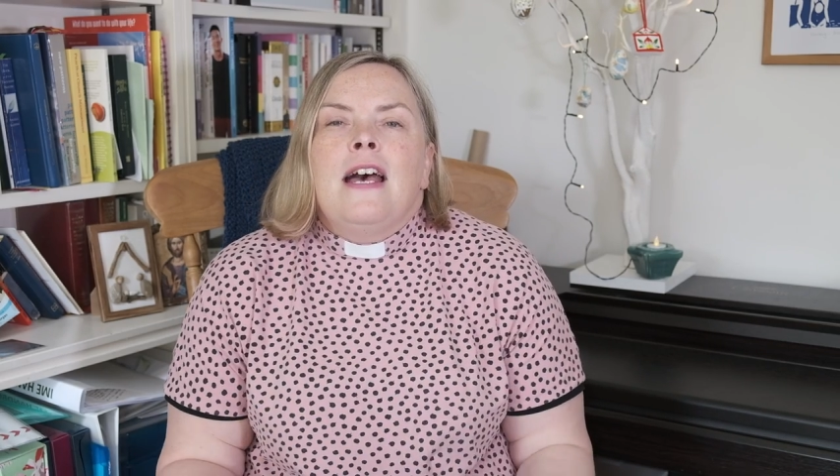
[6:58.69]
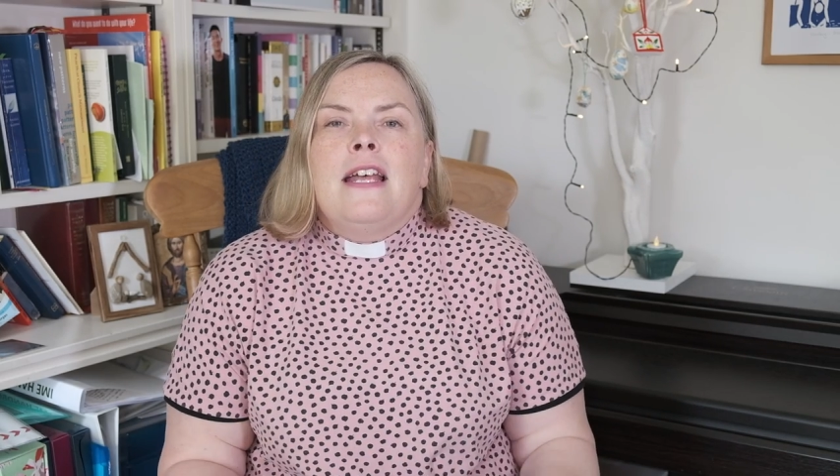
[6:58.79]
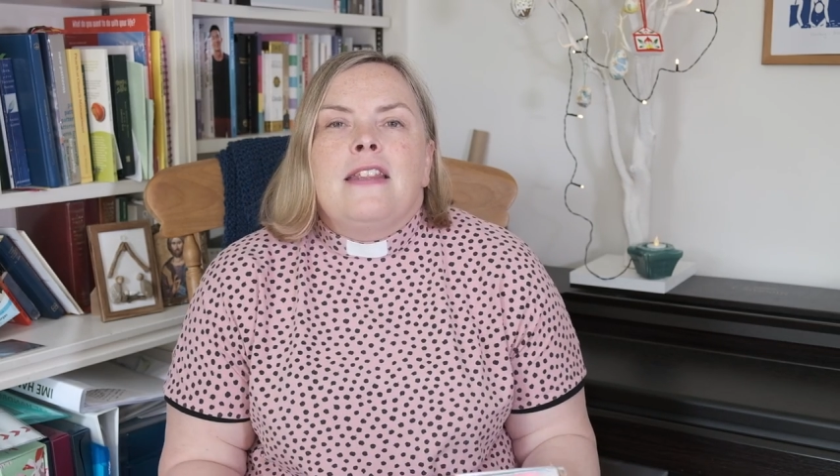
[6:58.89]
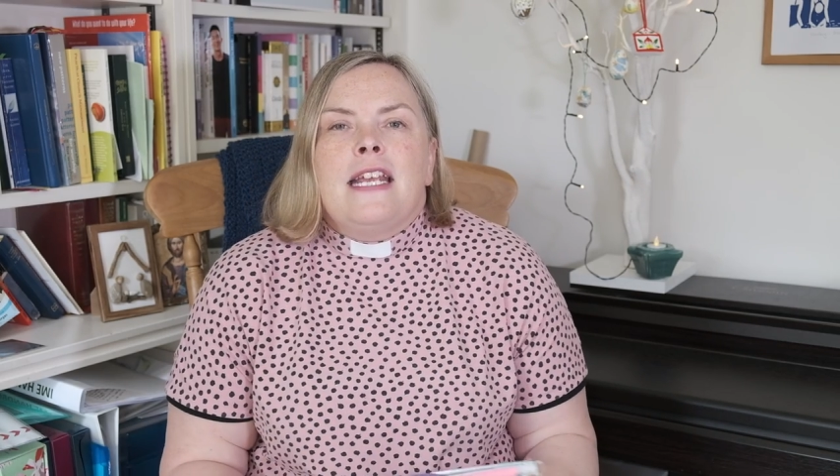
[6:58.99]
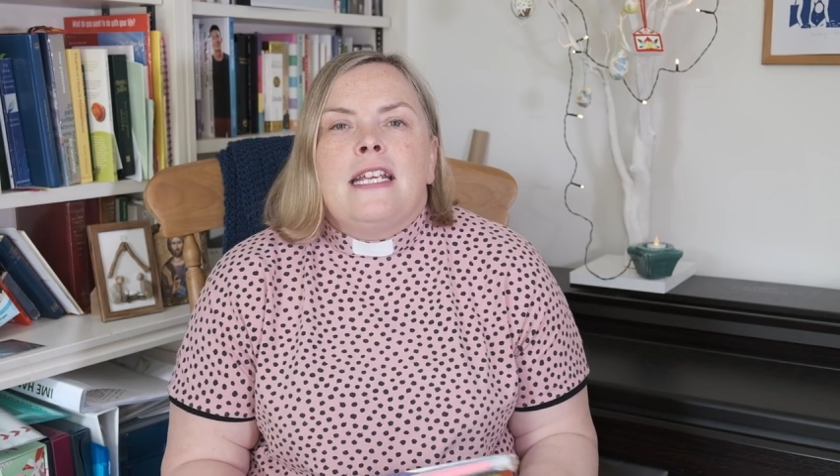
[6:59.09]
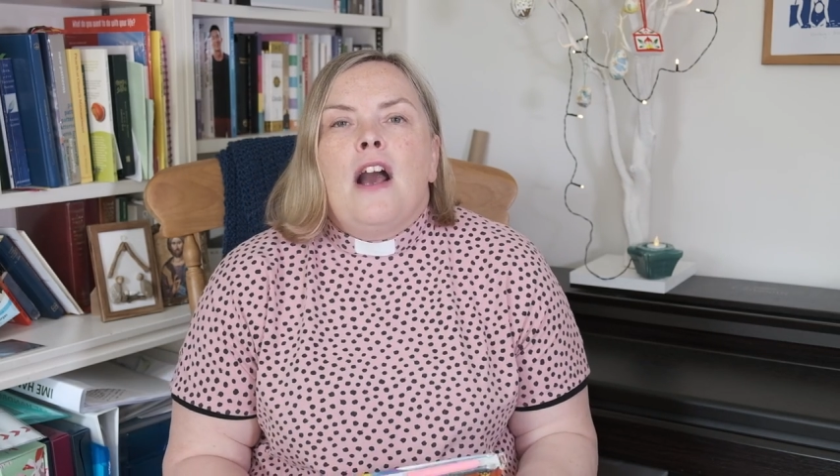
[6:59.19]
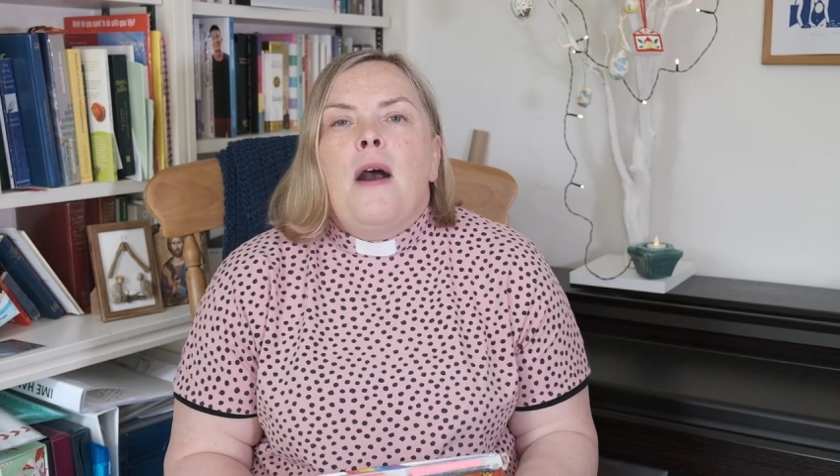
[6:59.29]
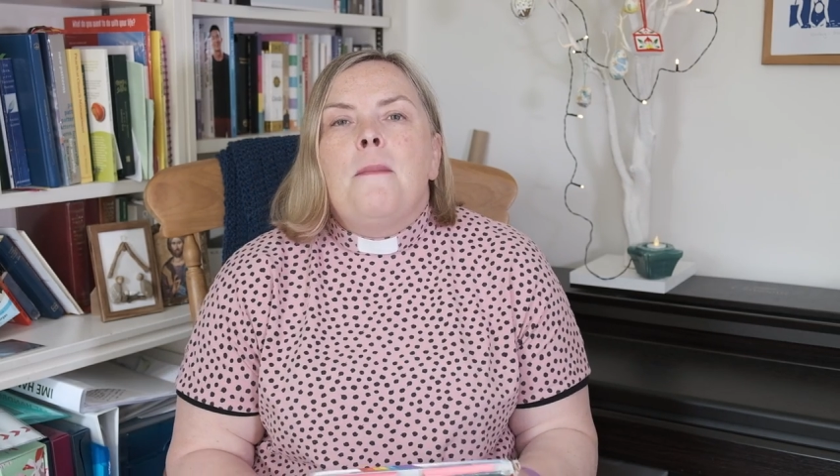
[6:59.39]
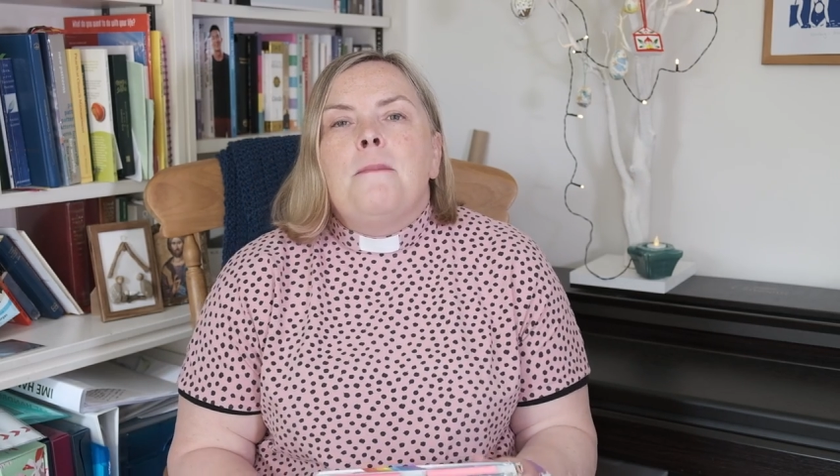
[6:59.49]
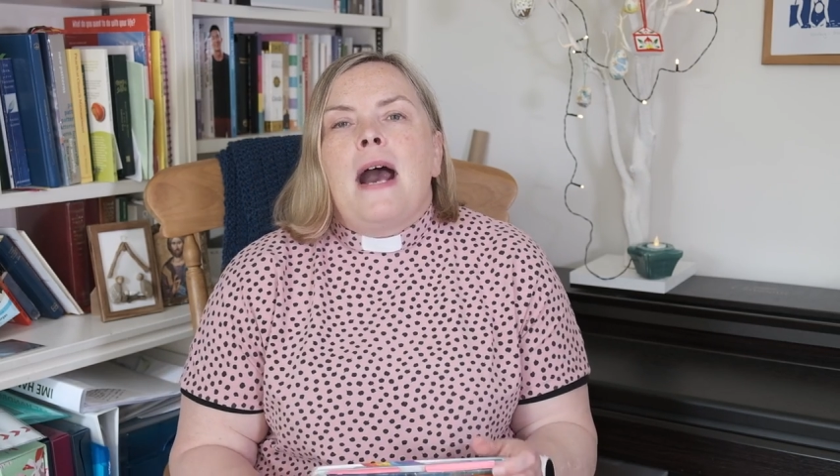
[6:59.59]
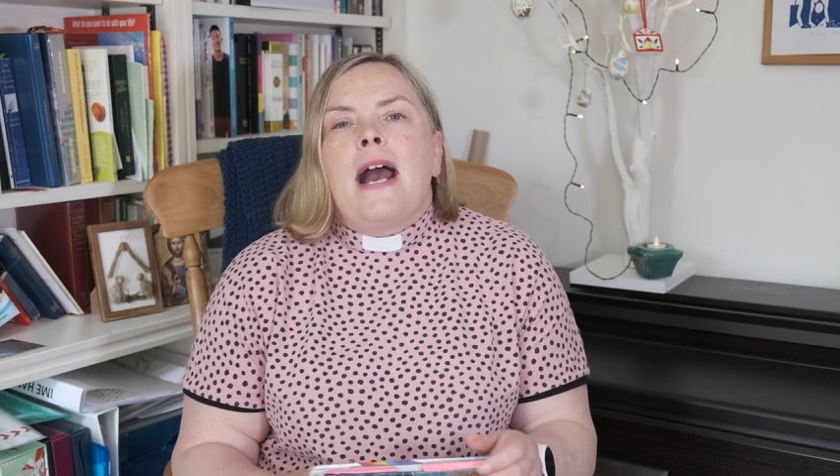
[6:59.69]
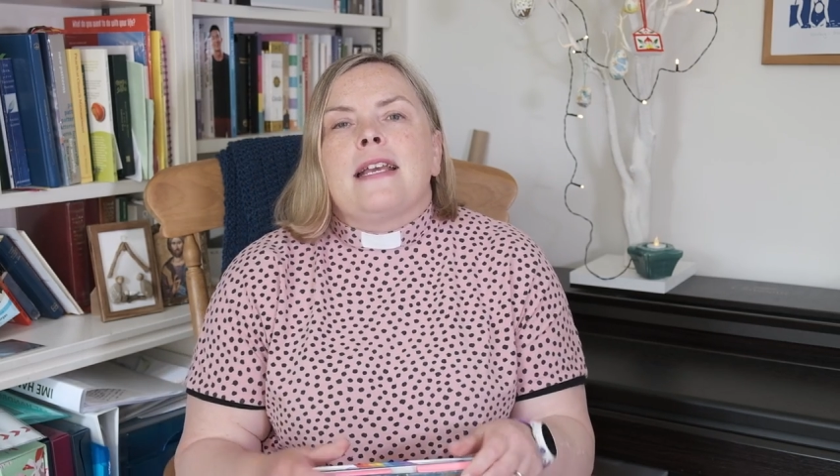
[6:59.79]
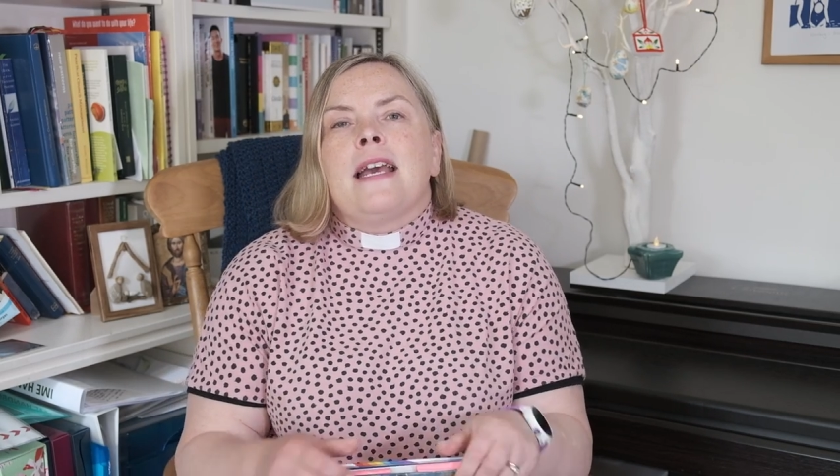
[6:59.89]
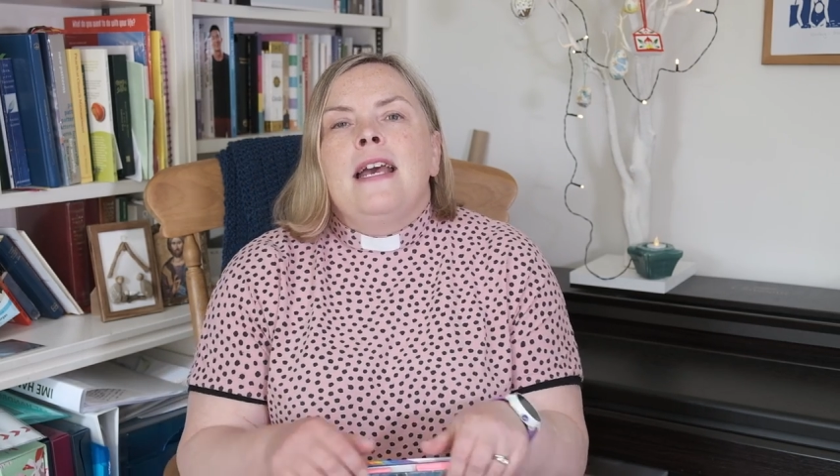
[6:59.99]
and then come back